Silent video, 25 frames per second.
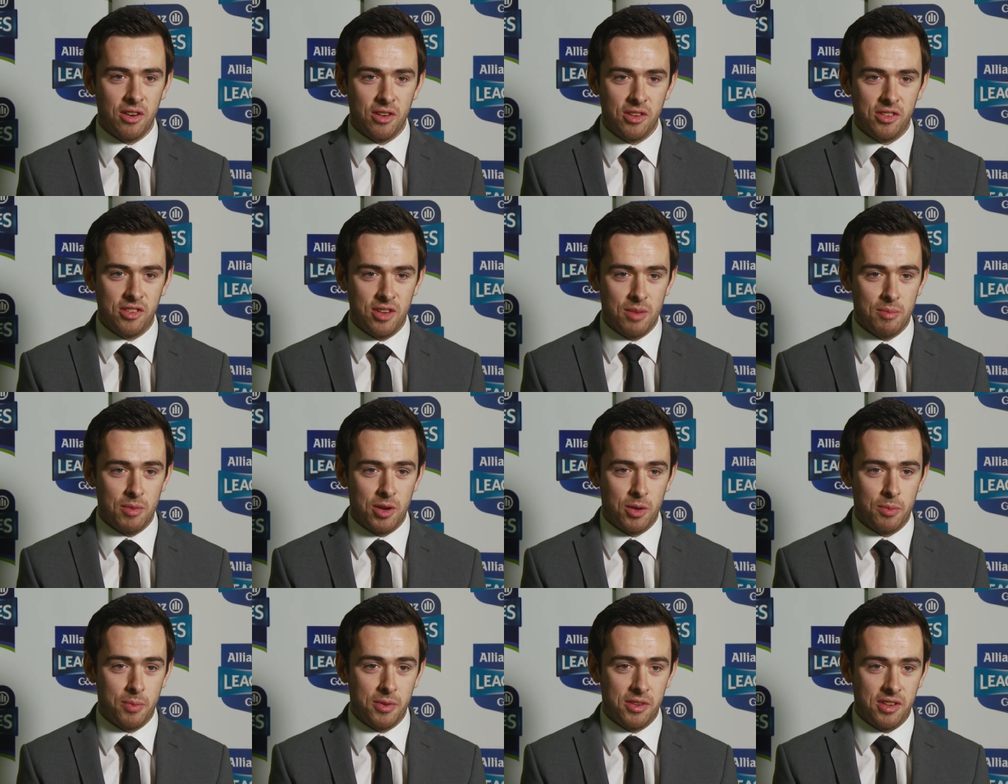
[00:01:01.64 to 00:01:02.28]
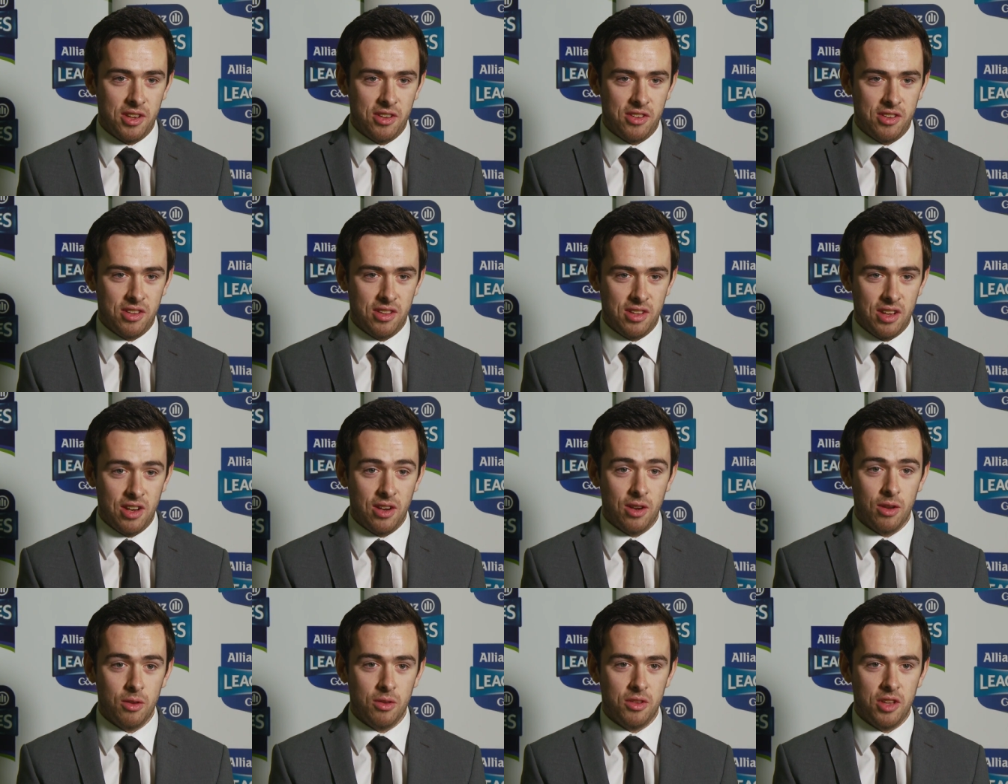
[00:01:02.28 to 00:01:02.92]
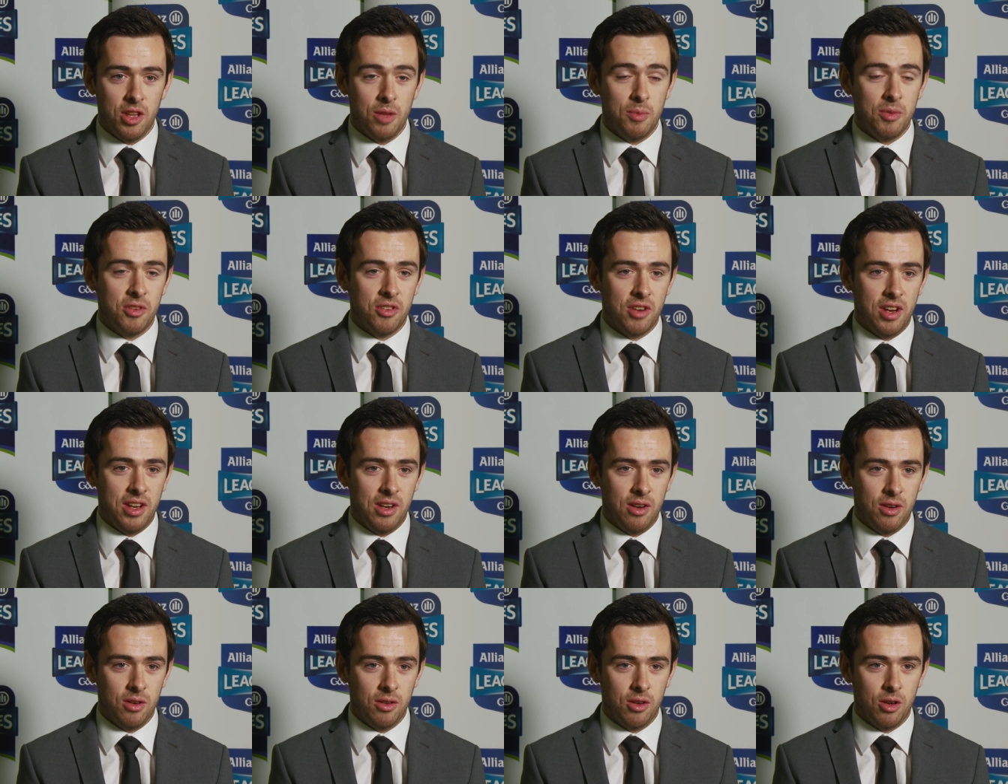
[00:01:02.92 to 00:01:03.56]
are a similar position. they they'll be
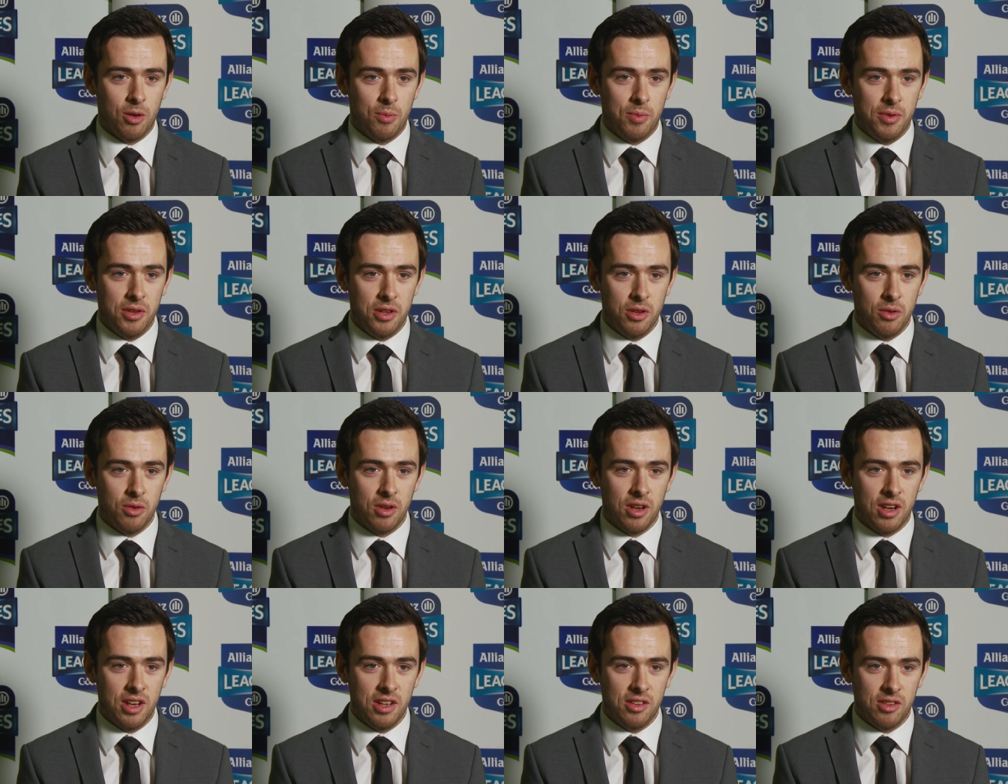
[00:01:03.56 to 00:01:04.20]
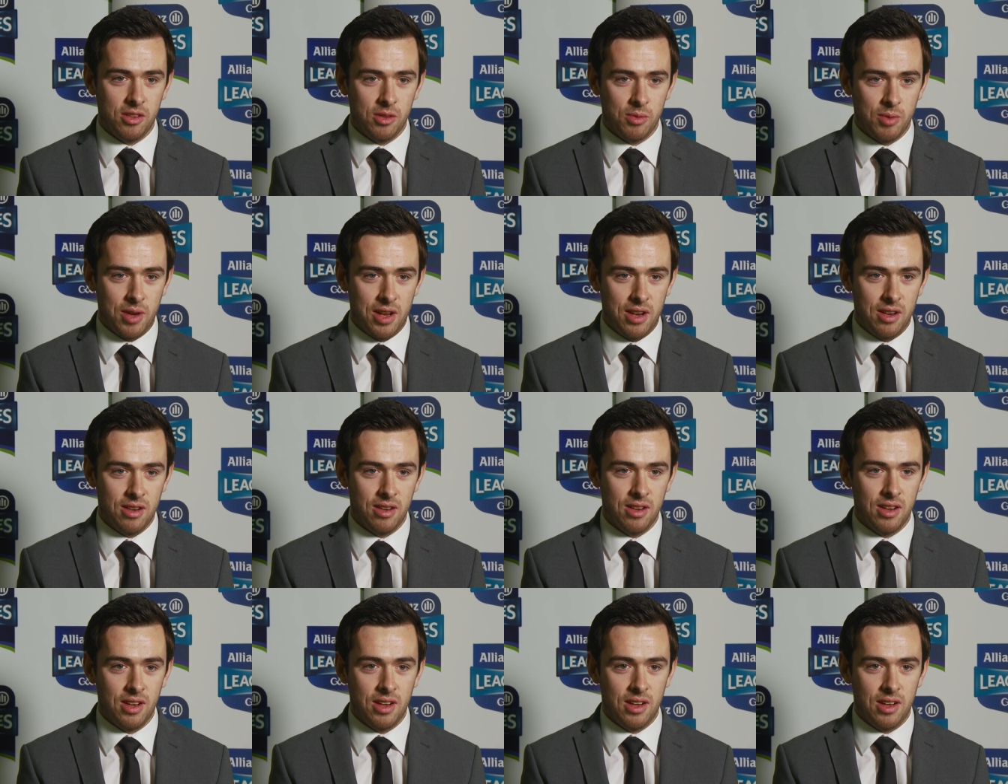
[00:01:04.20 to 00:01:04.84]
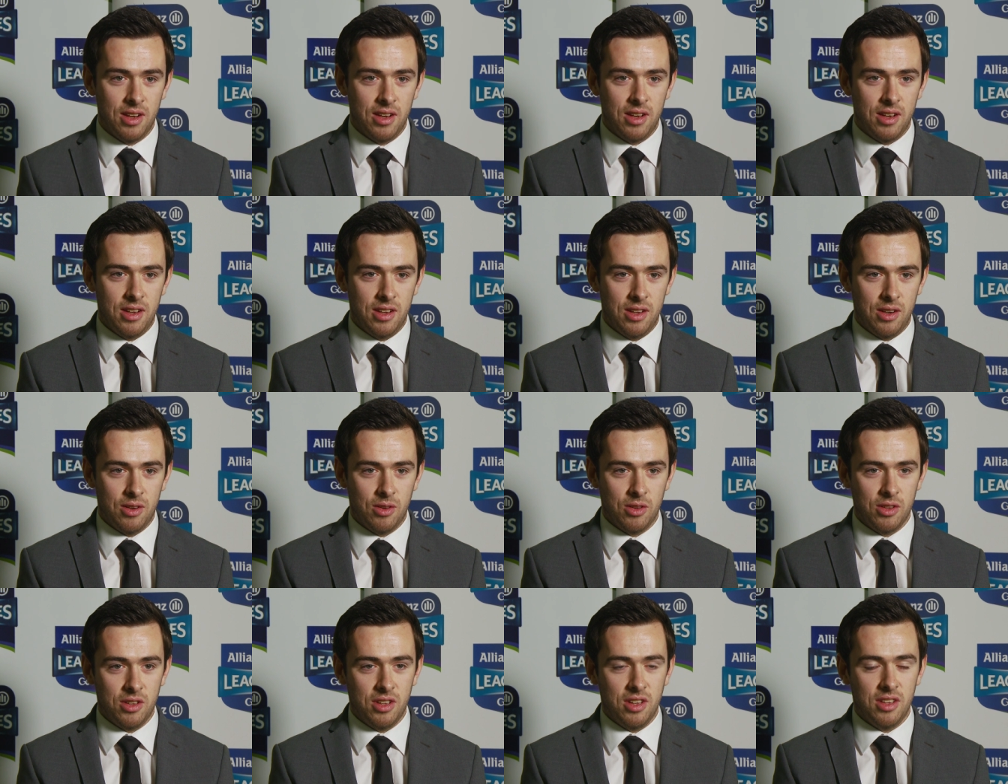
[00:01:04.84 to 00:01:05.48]
trying out a couple of new guys as well. You
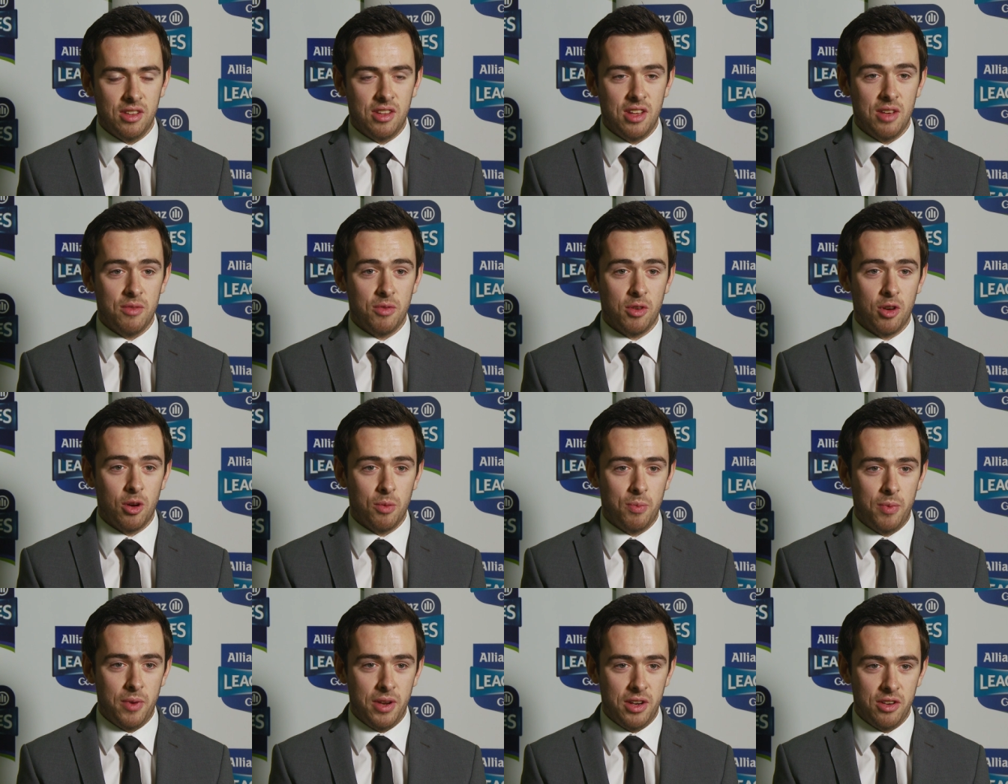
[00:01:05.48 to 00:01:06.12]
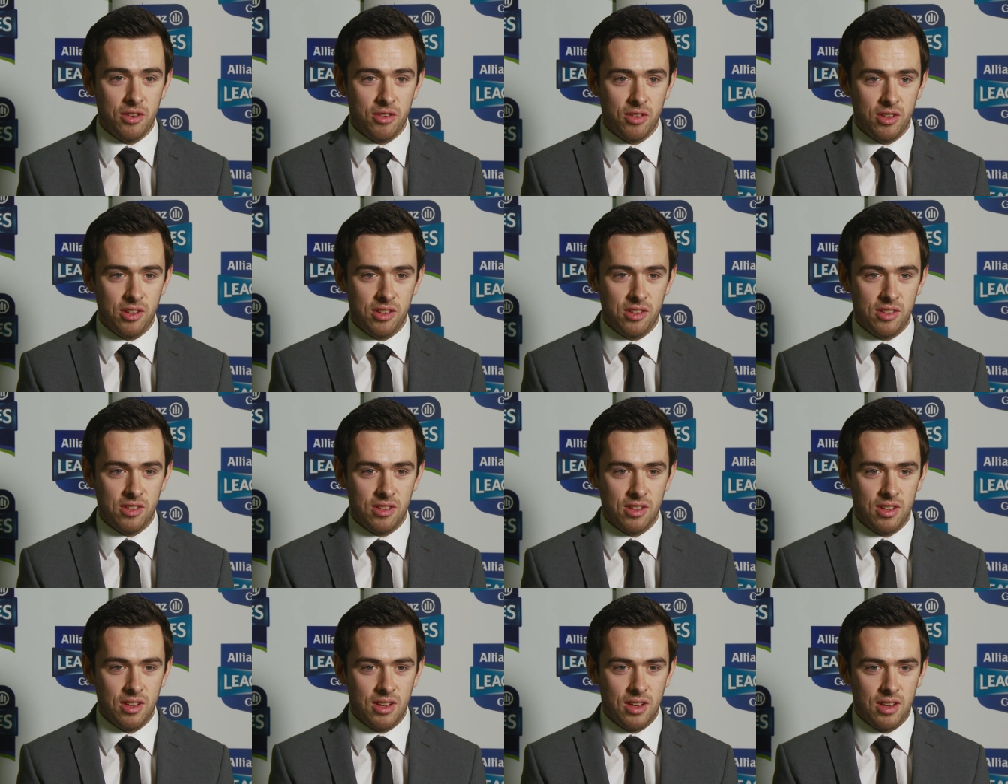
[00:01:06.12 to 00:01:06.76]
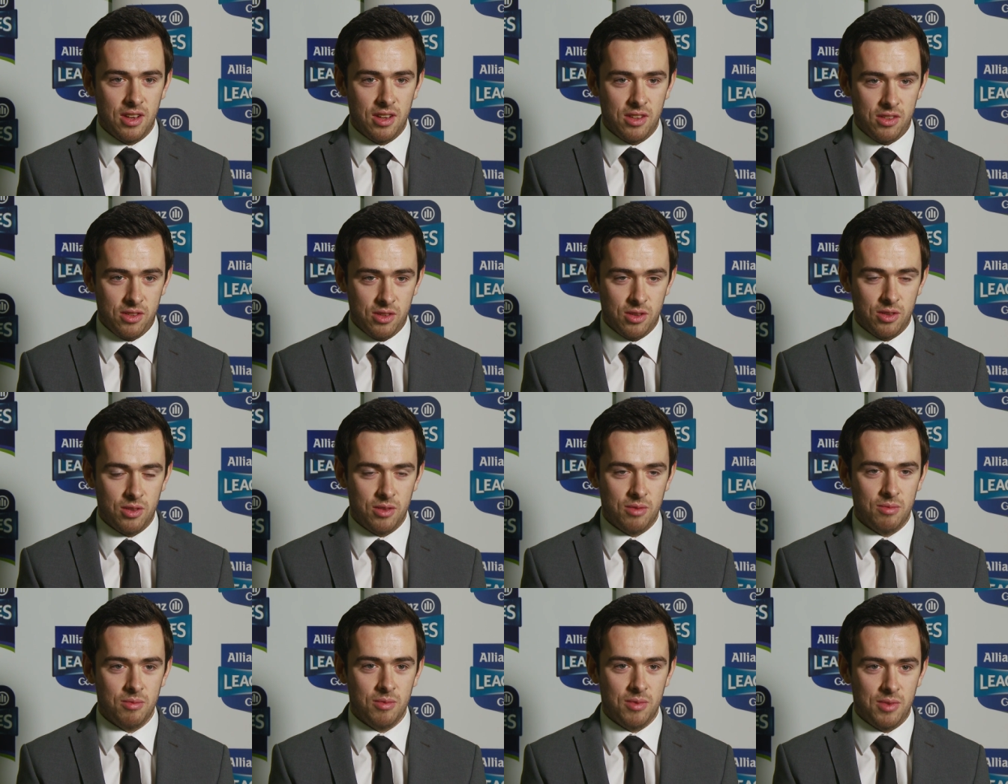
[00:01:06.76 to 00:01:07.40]
know, they, they have a couple of injuries,
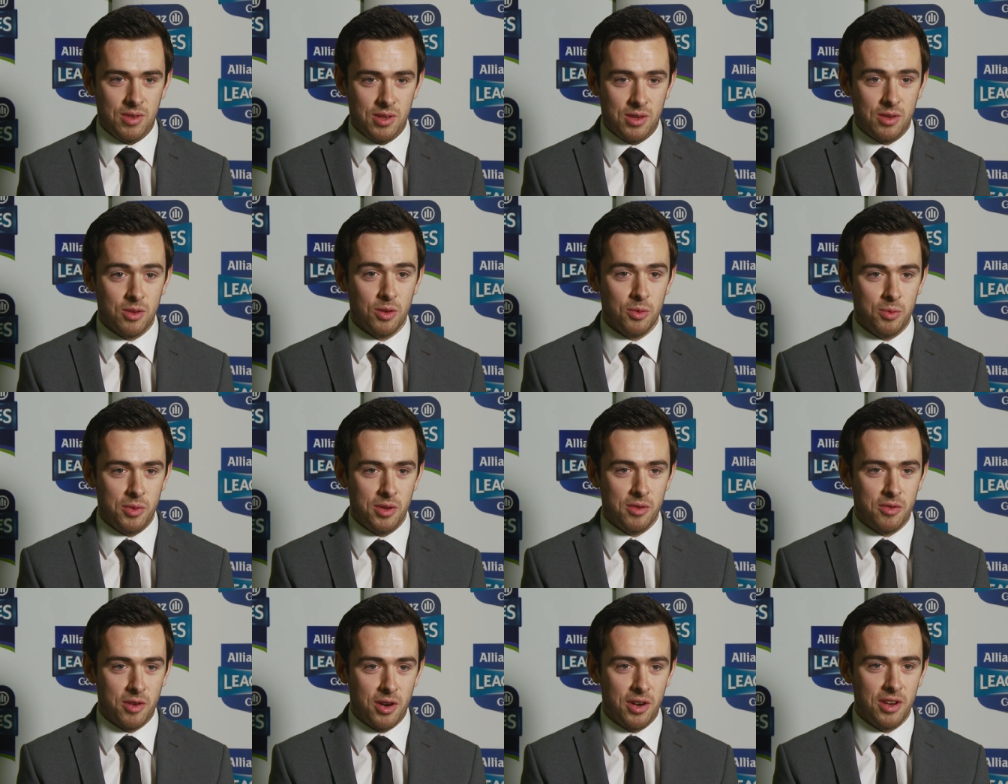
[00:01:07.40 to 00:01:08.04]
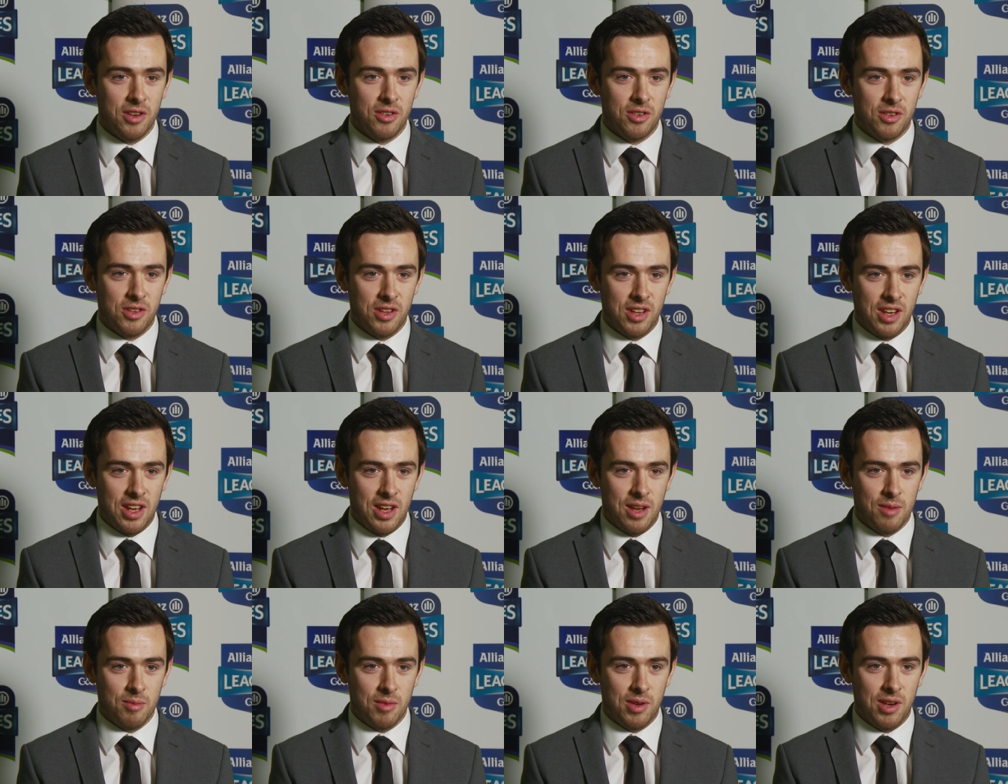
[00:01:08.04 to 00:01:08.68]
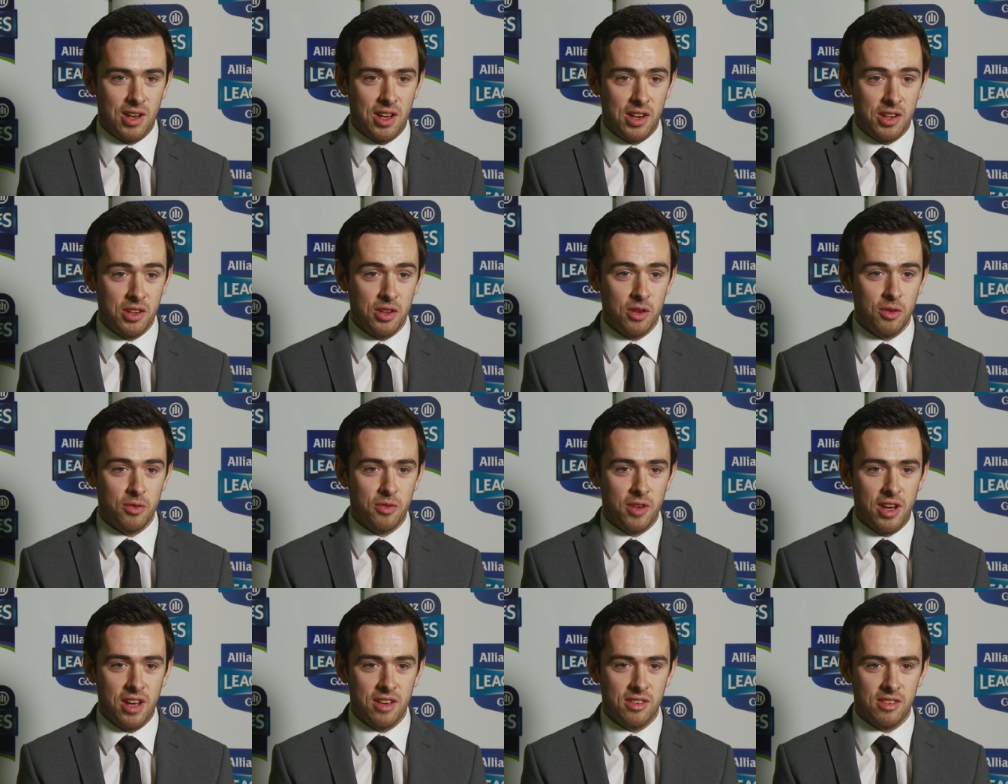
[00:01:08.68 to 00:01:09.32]
so it could be a very interesting game. A lot of
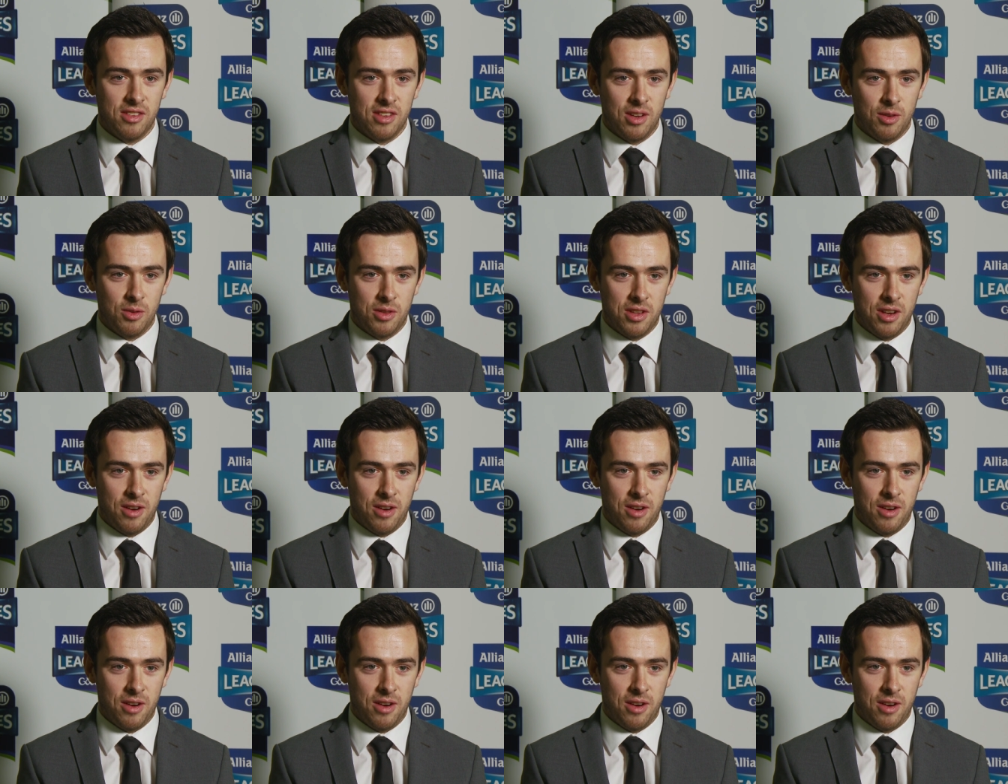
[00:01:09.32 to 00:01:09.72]
new faces out